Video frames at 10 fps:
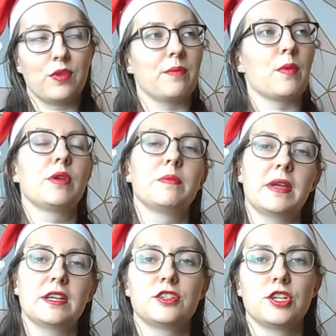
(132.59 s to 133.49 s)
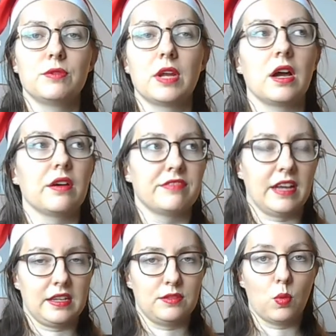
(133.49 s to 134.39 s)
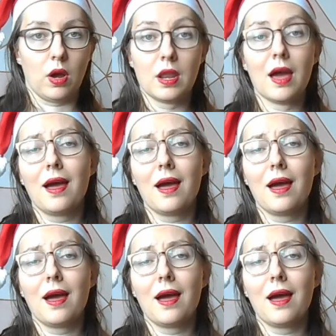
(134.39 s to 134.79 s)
with them only being 2.5 and 1.